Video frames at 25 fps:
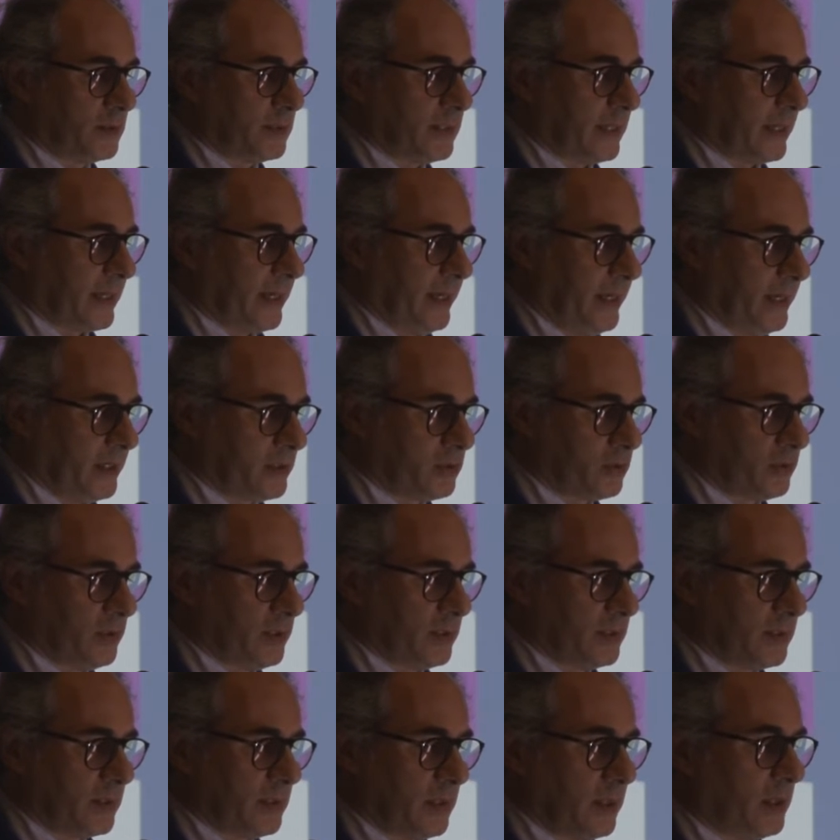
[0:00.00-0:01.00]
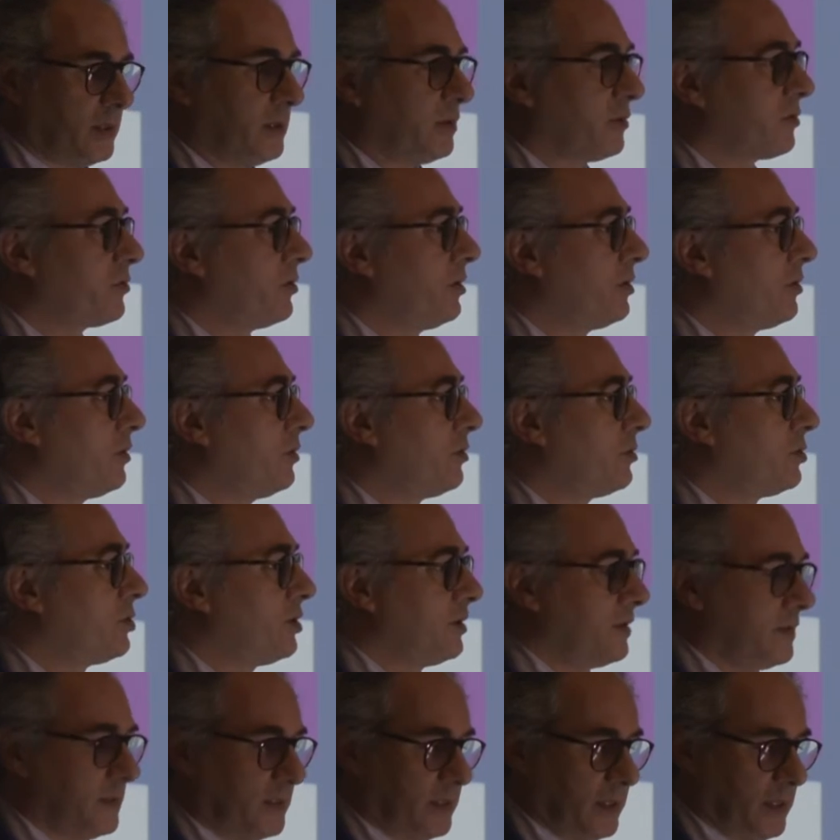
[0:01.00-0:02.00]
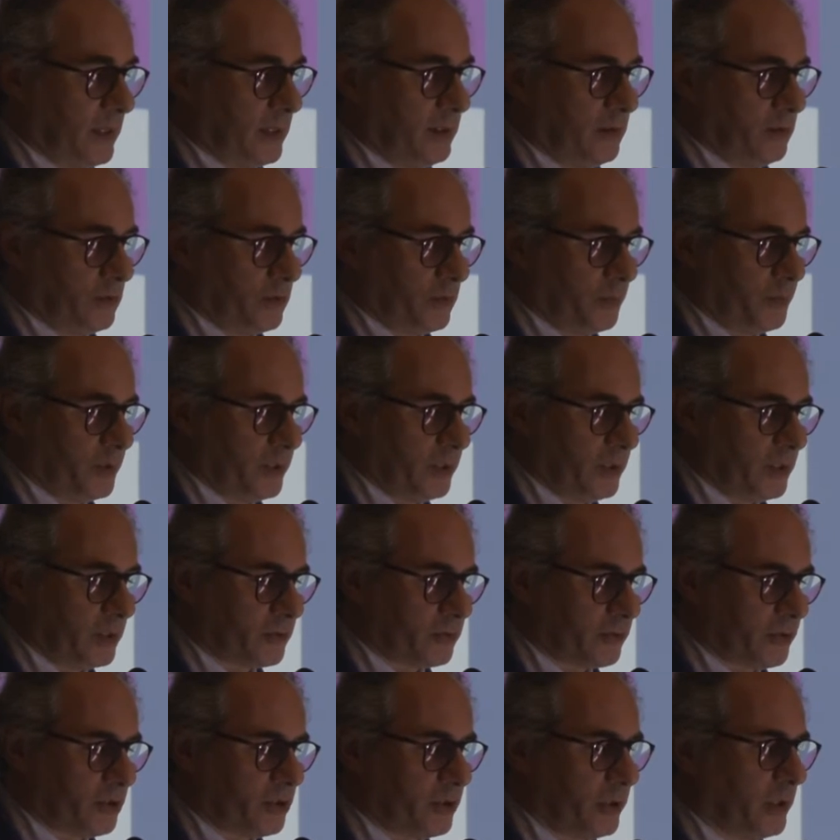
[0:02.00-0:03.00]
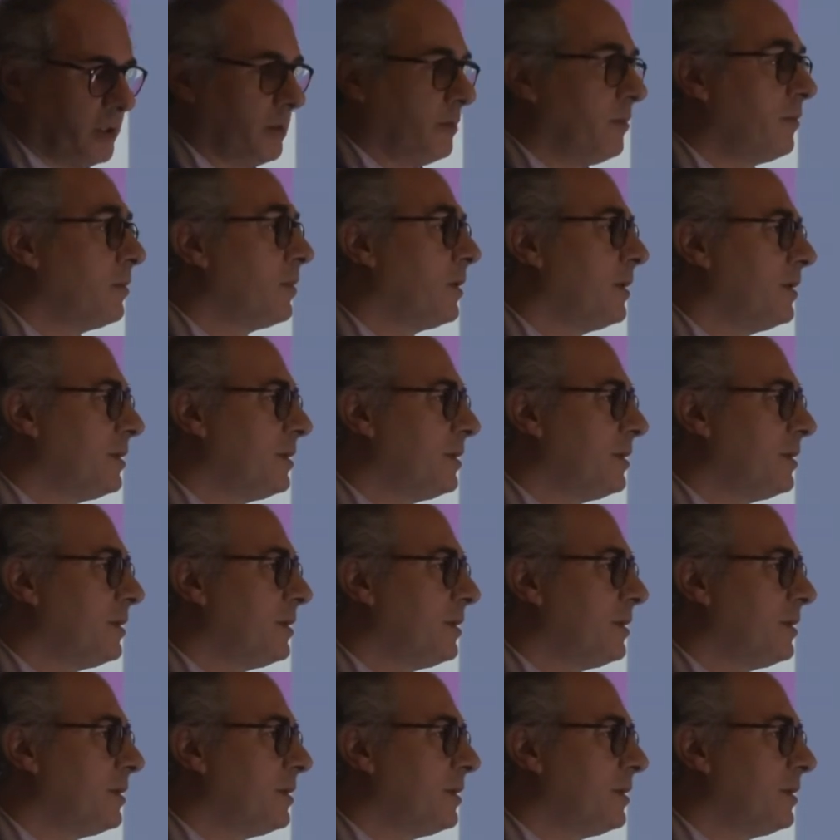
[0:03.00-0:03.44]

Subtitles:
psychiatrists, endocrinologists, and neuropediatricians.